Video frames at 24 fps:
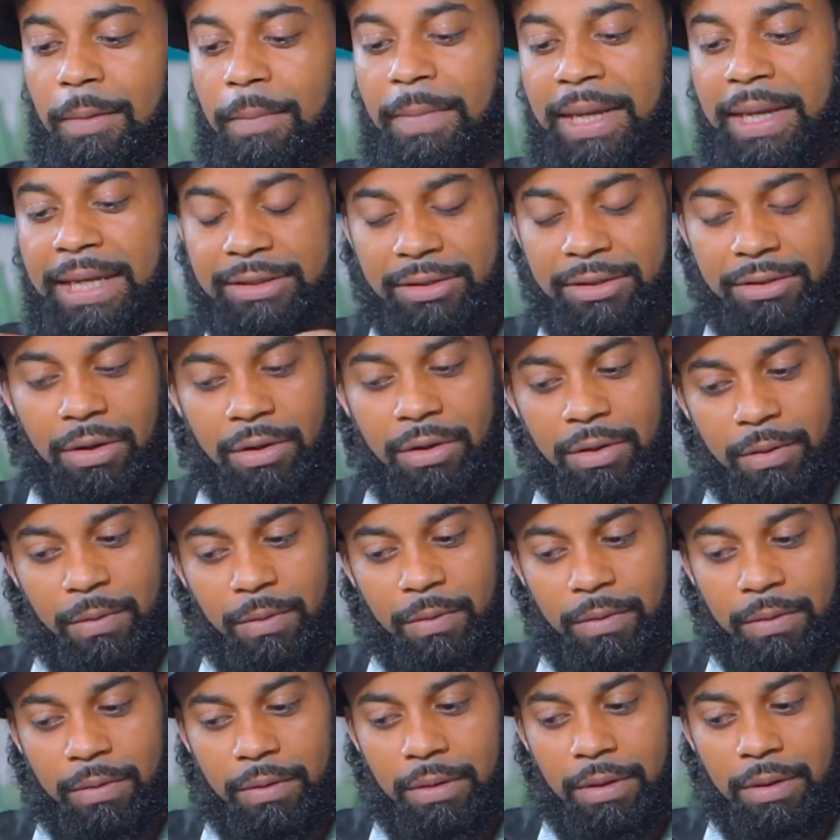based
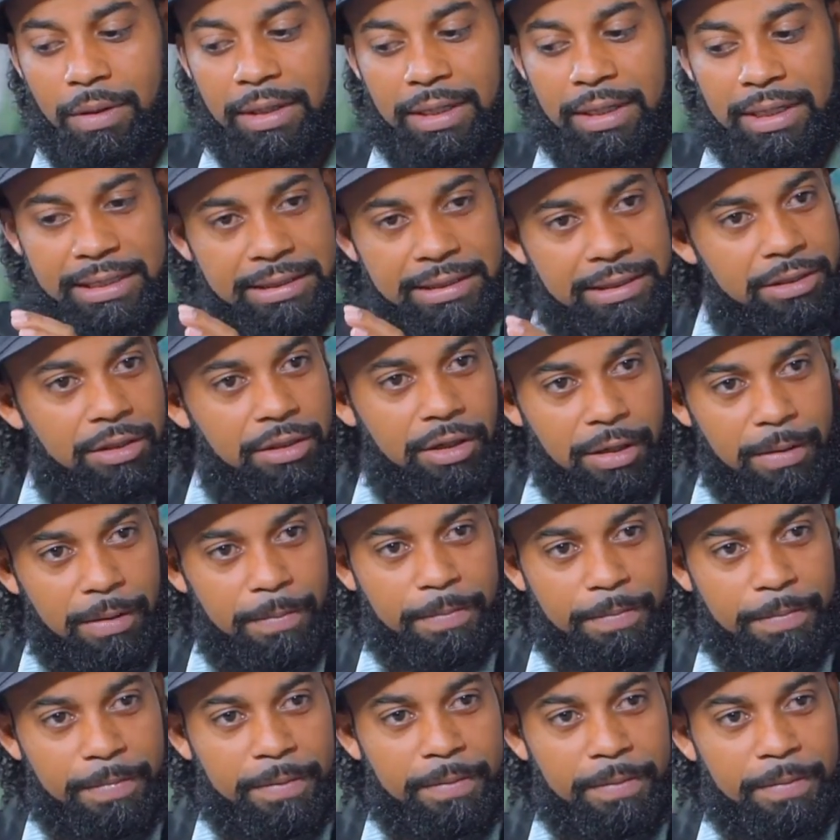on this syrup,
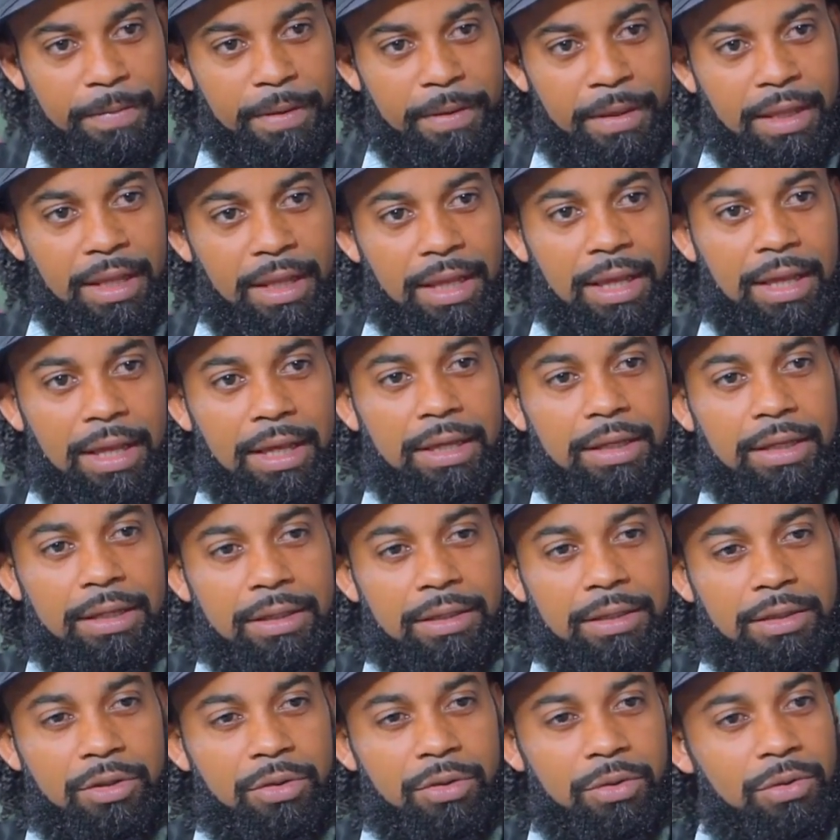yeah.
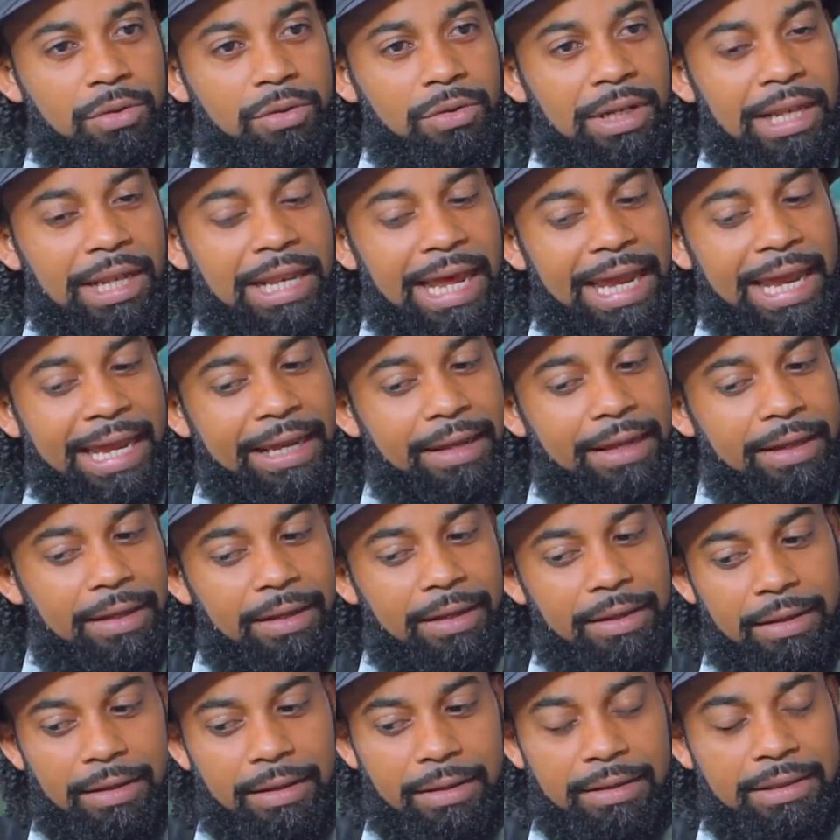Do you like
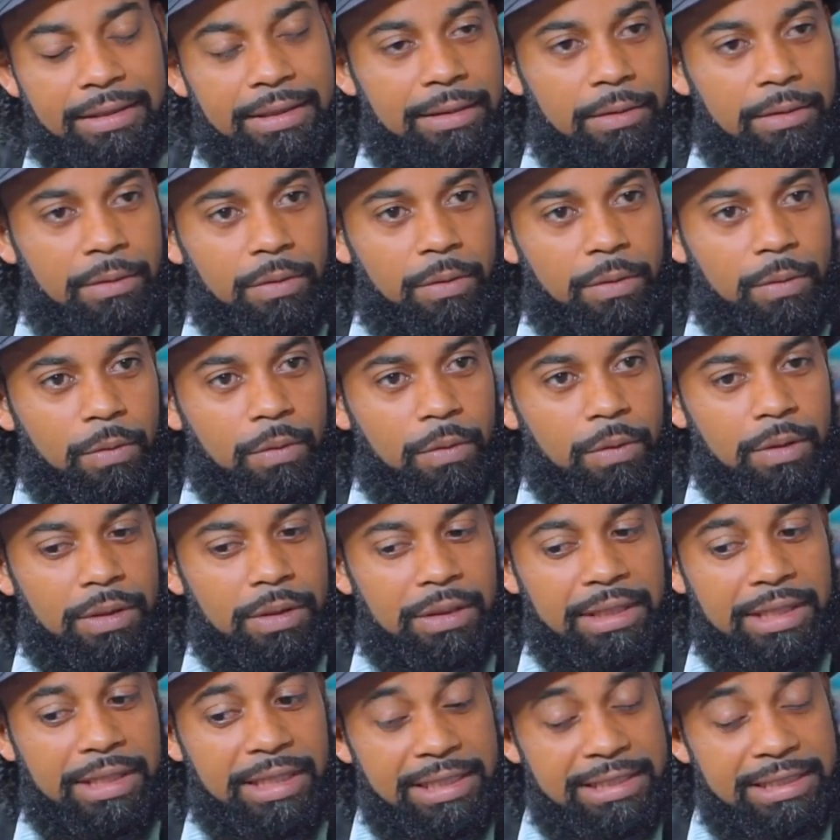
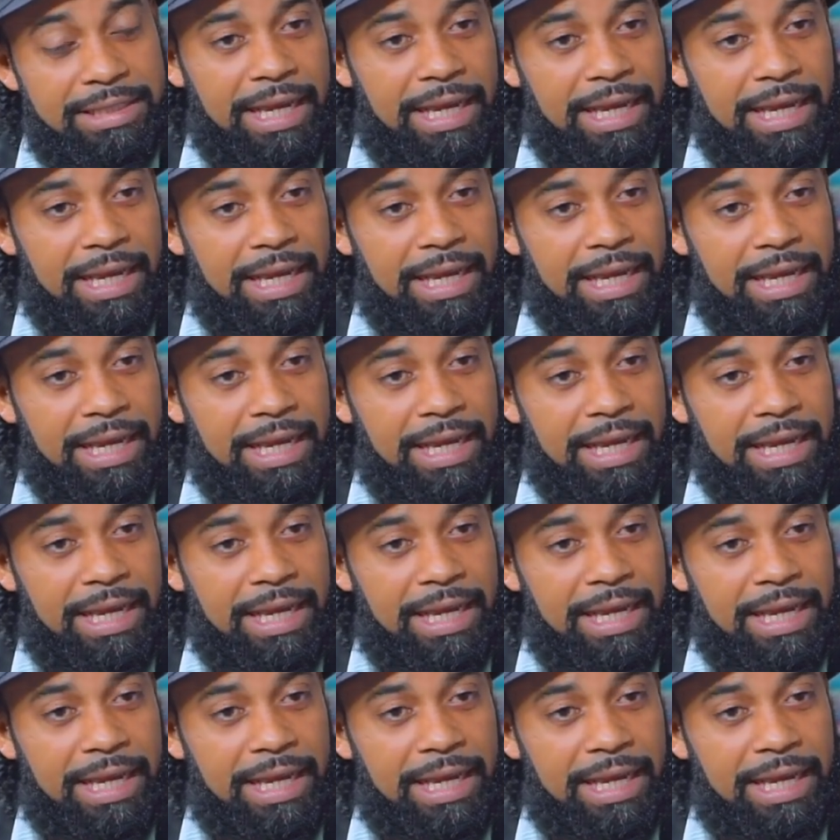these